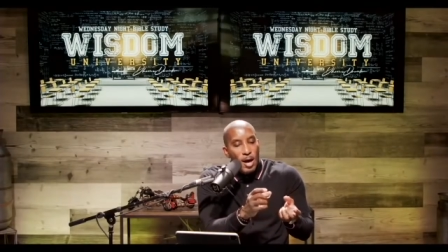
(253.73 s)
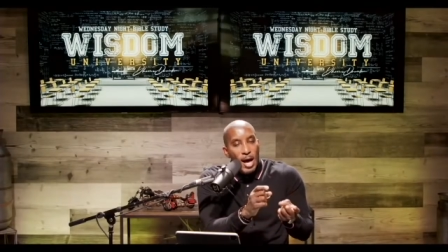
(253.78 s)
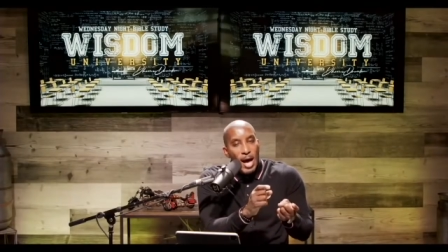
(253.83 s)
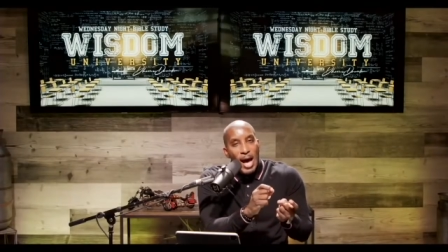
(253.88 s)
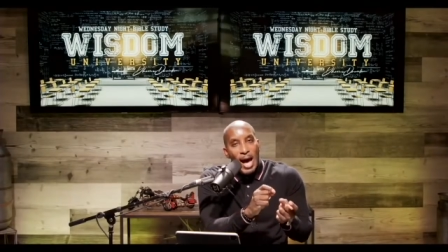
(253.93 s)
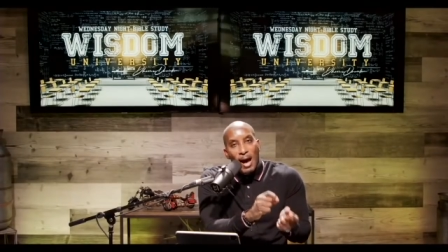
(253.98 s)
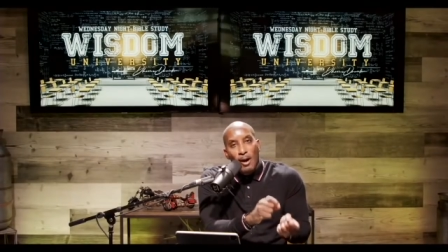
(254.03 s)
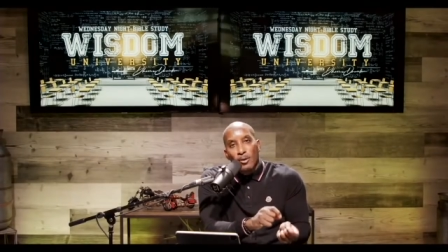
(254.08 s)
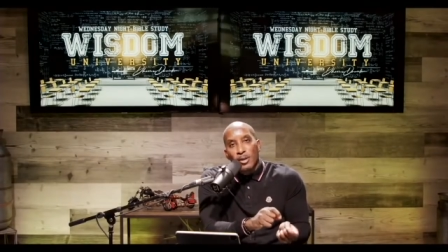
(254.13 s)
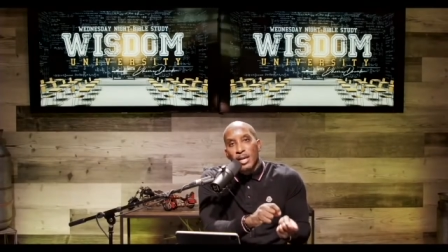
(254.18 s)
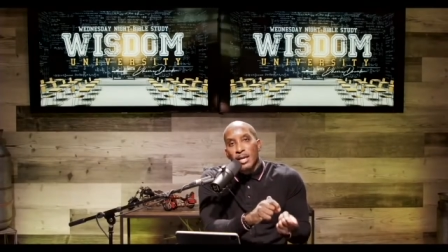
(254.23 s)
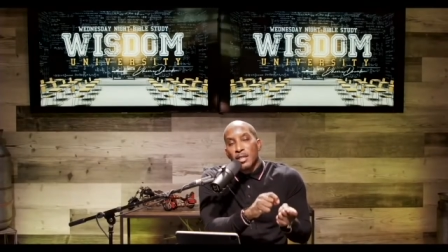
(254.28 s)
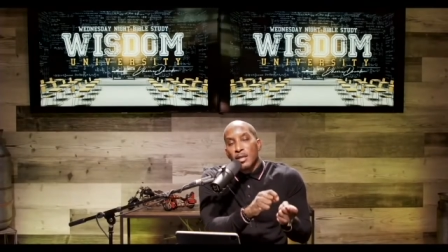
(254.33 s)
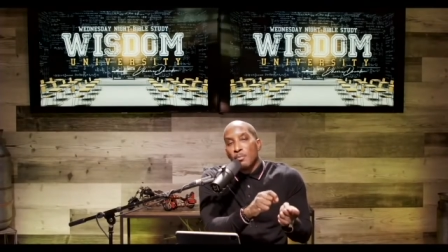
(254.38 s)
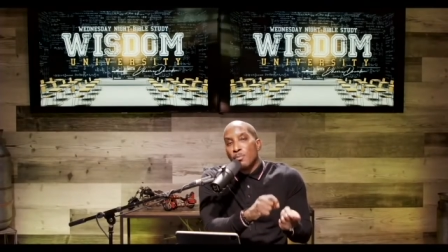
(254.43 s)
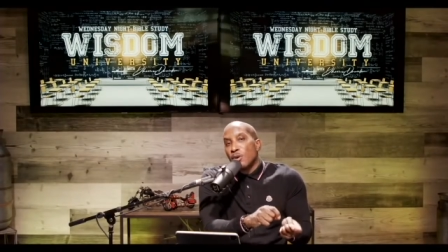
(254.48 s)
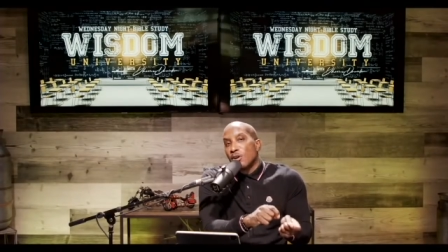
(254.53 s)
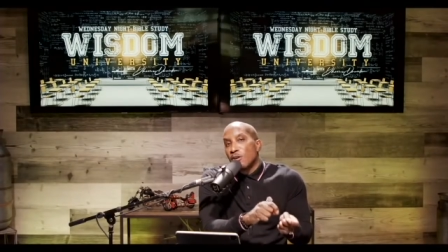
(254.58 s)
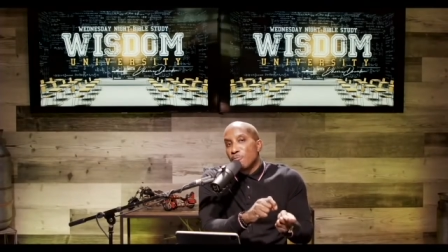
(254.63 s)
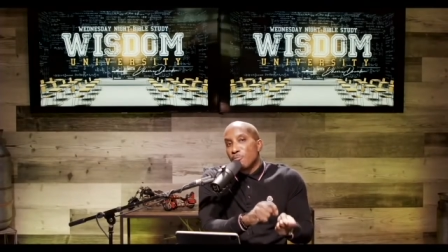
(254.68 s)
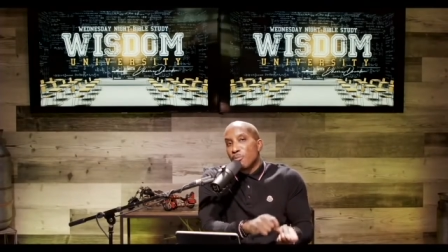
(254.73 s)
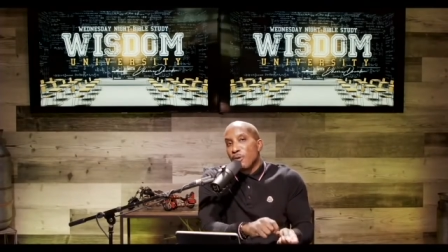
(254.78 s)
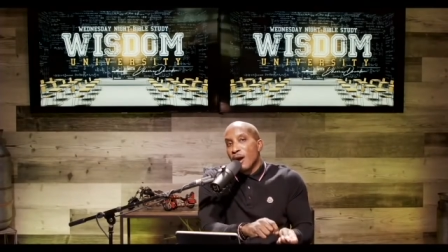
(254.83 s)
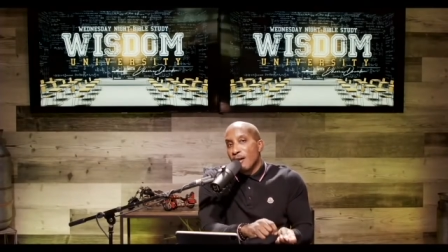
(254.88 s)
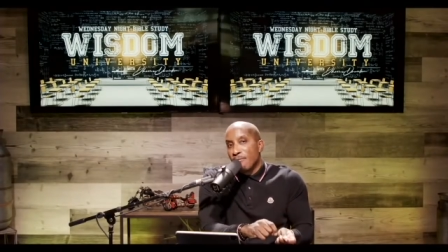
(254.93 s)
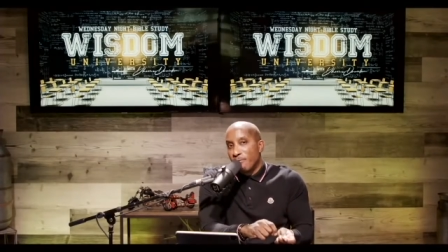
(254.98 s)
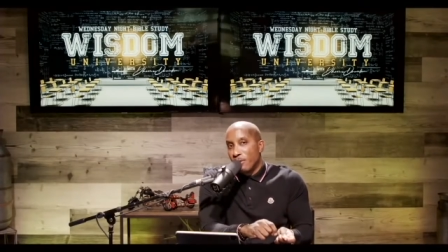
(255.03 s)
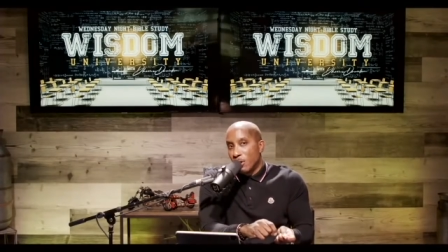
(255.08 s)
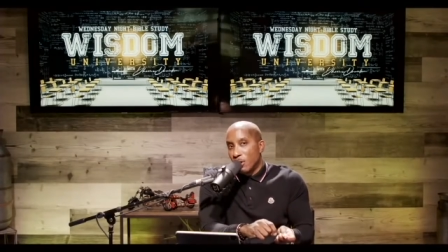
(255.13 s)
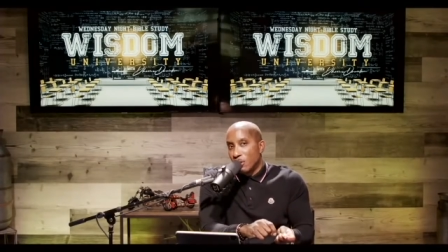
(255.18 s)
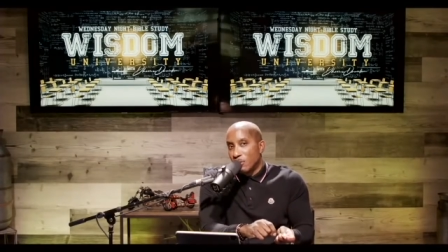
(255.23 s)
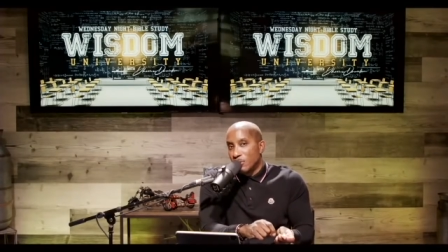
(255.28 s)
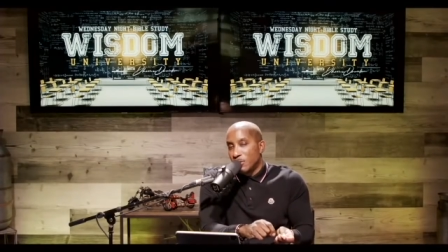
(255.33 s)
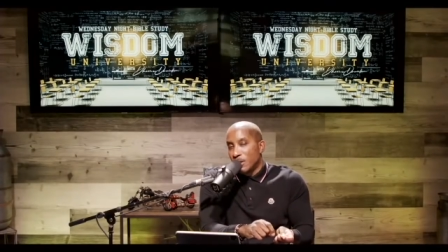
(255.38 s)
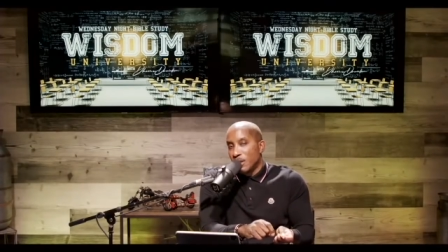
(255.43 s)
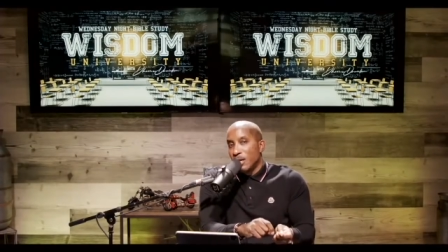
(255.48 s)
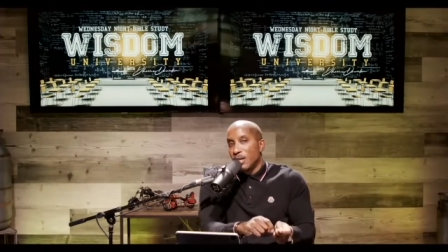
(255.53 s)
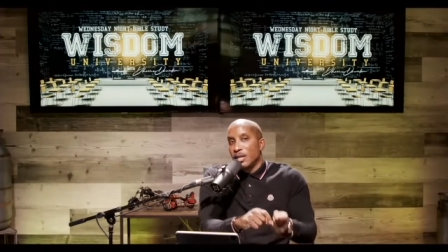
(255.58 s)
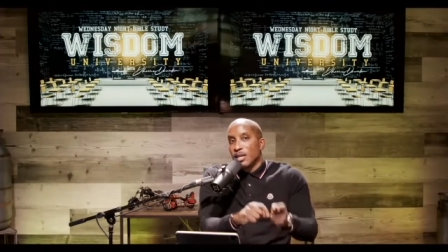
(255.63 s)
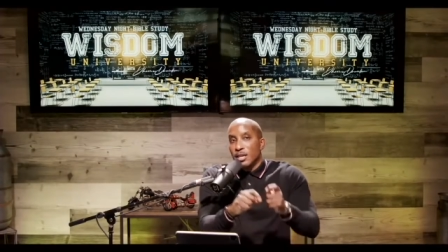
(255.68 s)
how can the book of Proverbs
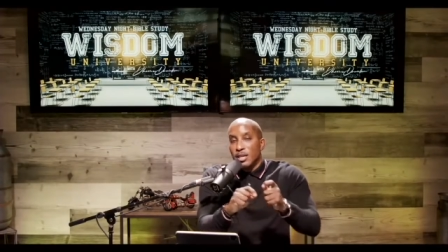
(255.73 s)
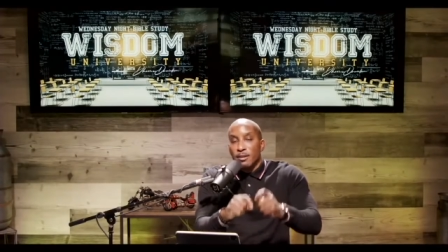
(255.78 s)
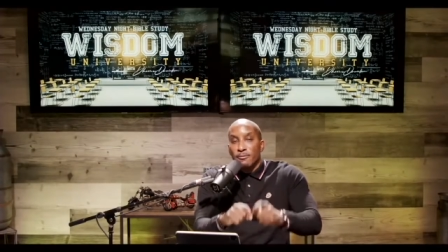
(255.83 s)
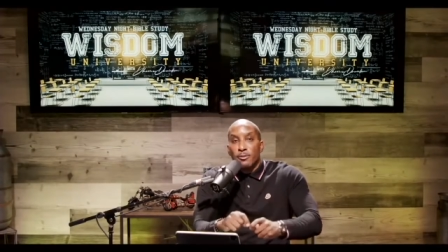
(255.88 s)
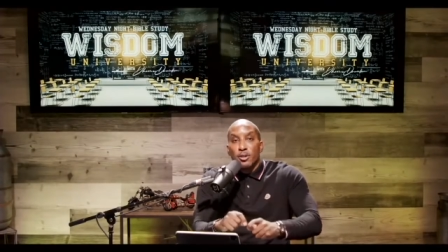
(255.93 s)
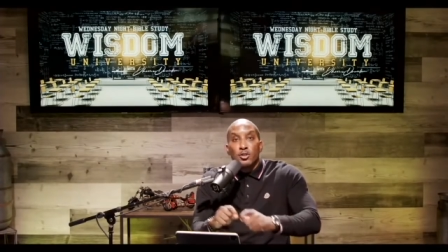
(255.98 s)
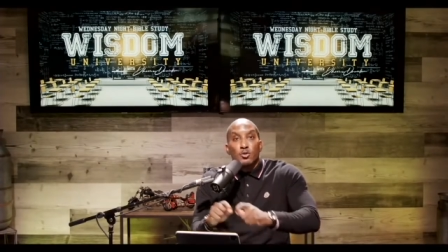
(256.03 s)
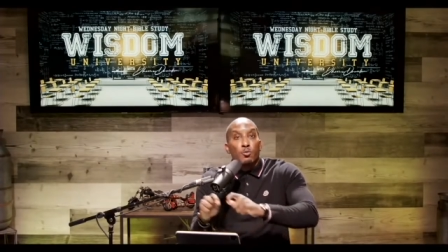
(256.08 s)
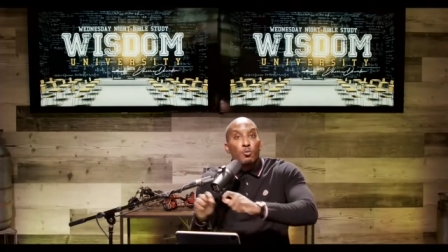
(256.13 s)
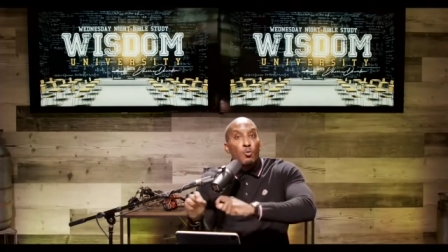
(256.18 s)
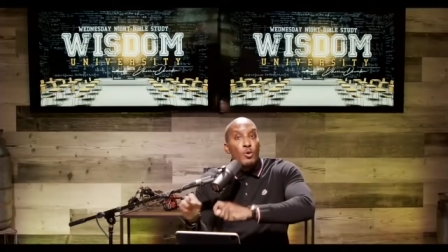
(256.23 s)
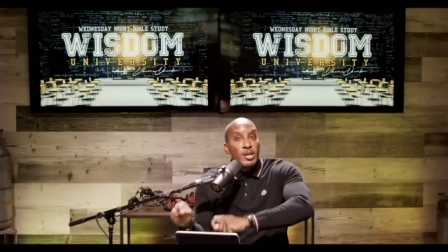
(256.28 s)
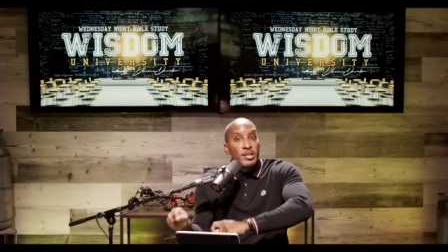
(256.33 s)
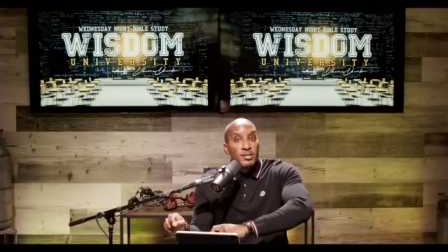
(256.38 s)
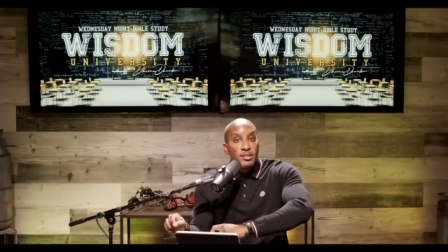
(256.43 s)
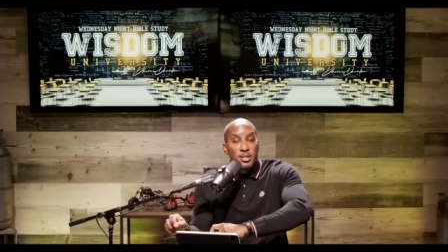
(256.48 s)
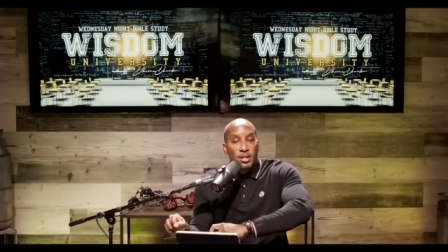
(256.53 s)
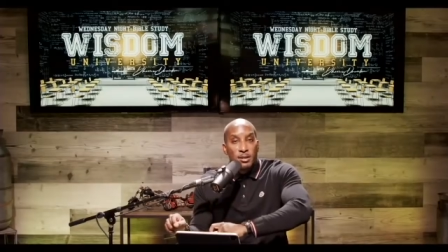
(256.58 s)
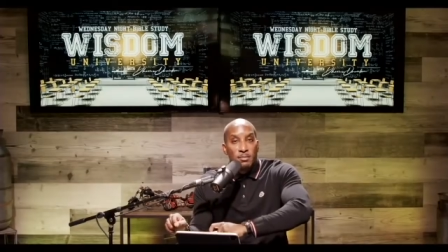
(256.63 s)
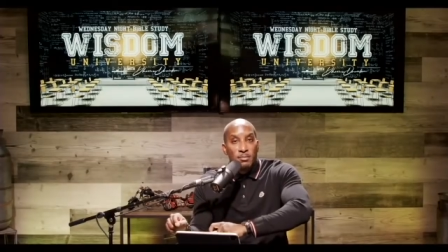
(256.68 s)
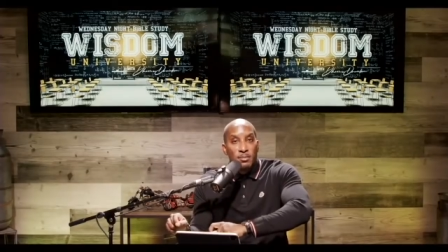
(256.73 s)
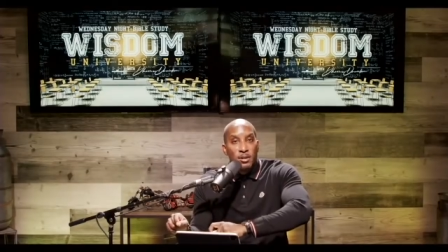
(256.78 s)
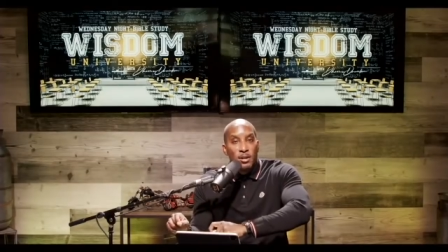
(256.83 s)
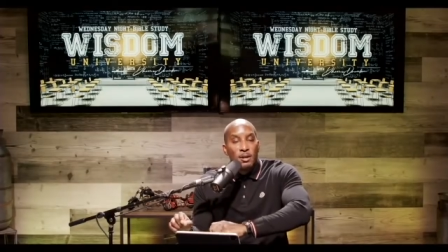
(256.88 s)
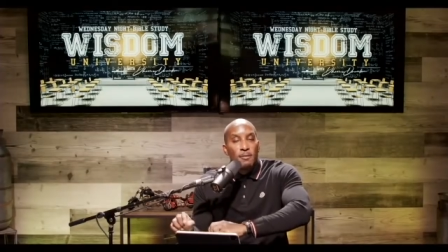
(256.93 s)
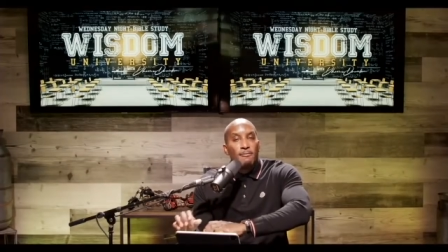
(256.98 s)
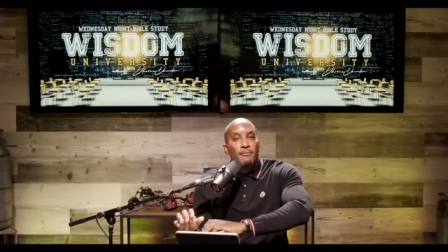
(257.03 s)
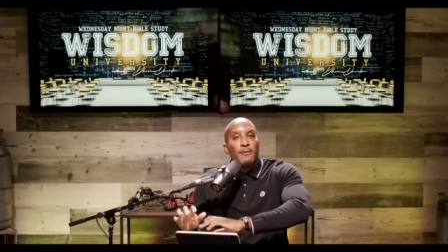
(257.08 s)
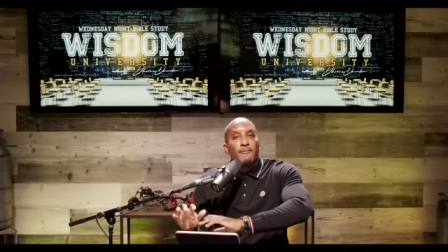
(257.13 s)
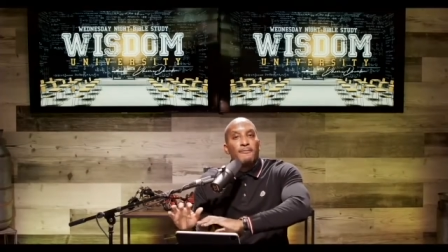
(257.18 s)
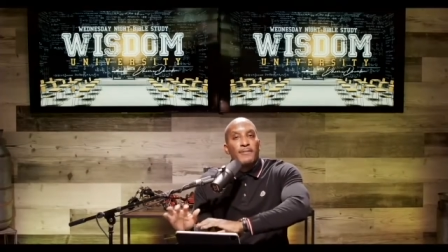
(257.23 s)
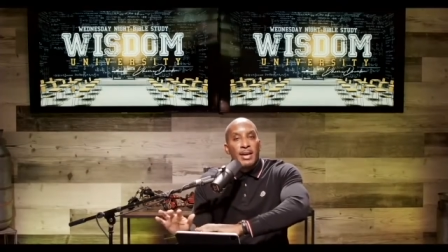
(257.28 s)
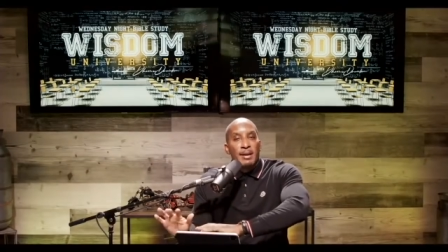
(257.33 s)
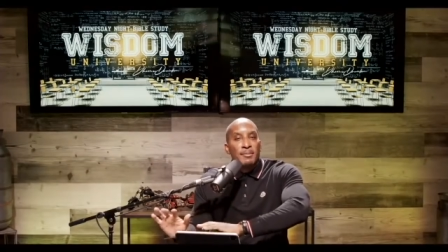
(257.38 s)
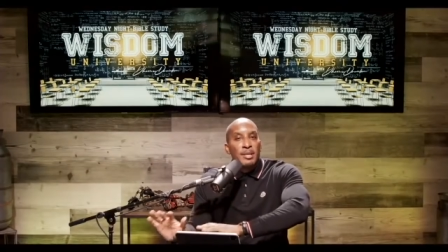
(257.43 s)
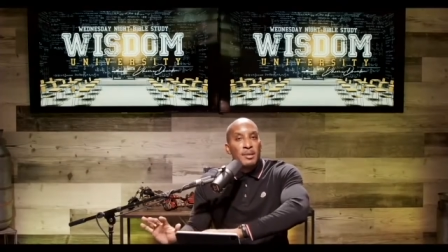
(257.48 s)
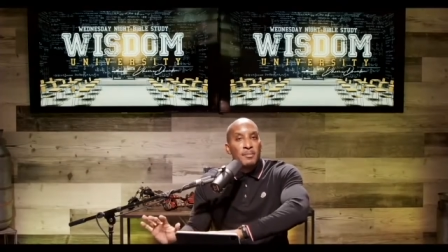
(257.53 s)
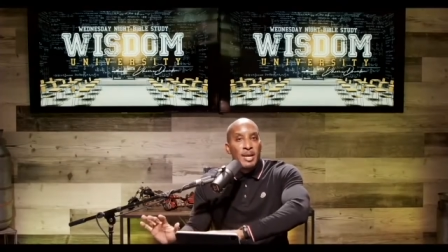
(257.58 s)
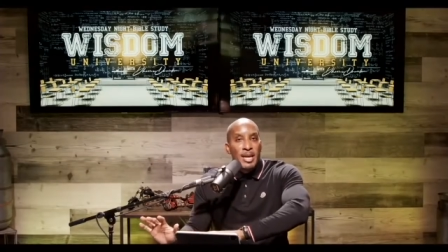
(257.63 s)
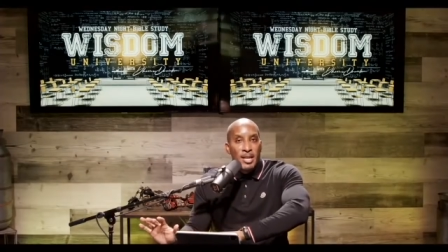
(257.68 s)
give us wisdom for
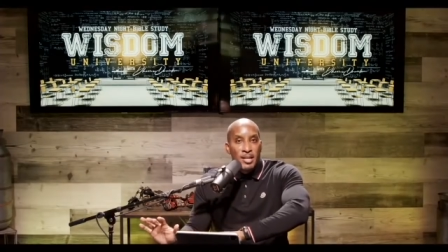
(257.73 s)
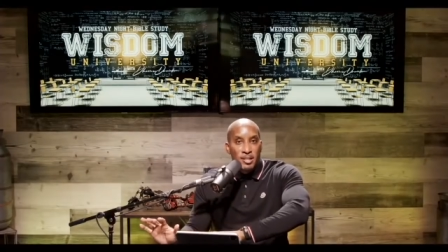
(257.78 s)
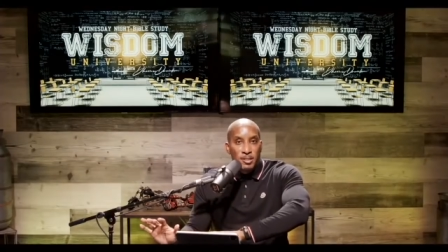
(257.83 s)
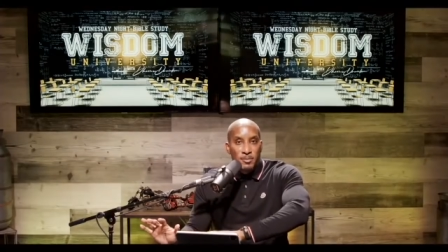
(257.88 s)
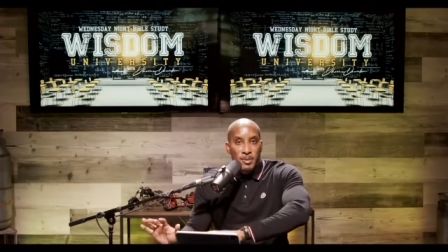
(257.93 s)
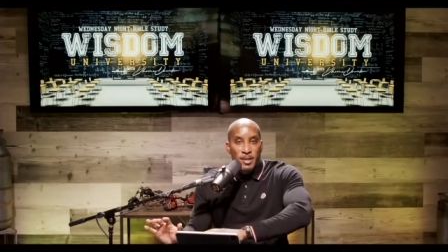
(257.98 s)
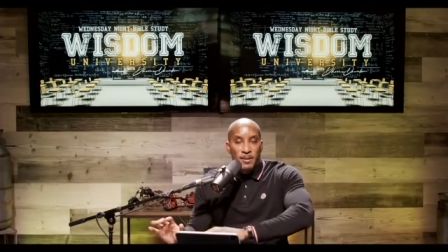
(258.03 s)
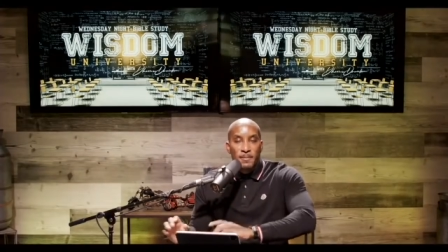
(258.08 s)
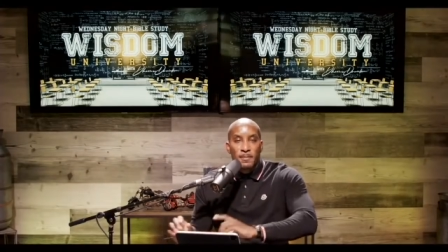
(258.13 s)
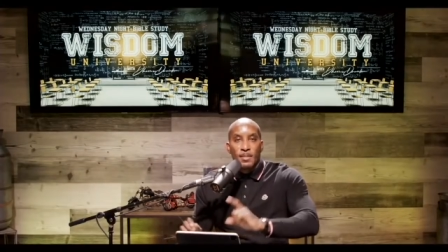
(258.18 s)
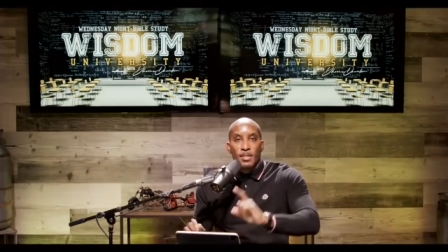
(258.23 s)
family management.